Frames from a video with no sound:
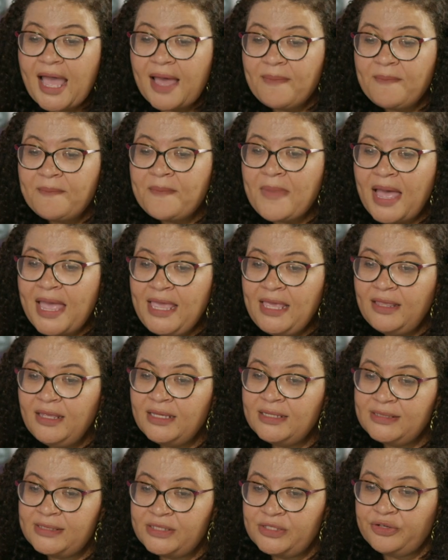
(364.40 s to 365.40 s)
My
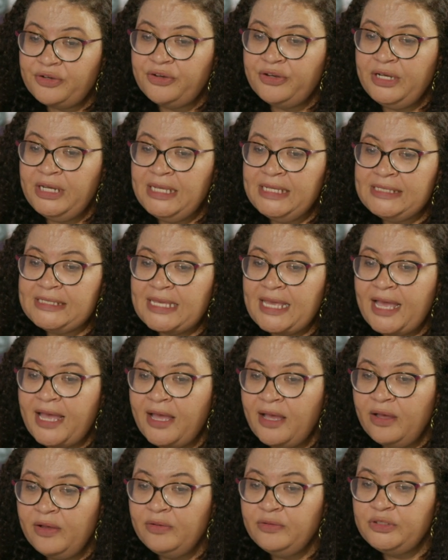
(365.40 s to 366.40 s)
concern is,
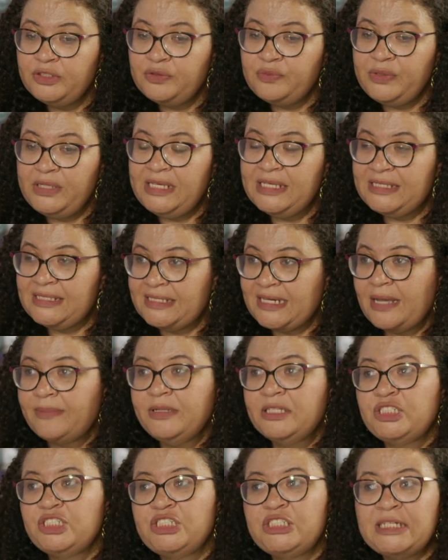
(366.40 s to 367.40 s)
how do we
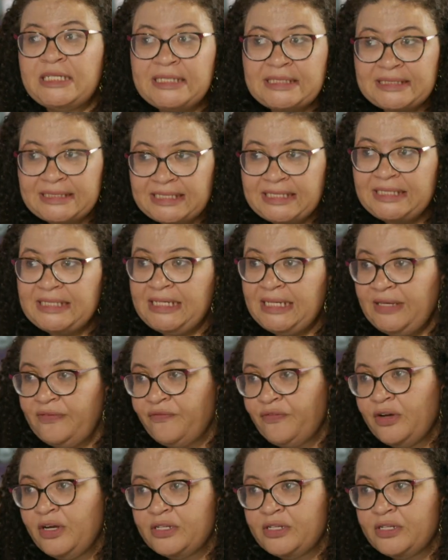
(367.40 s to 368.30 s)
establish dignity for our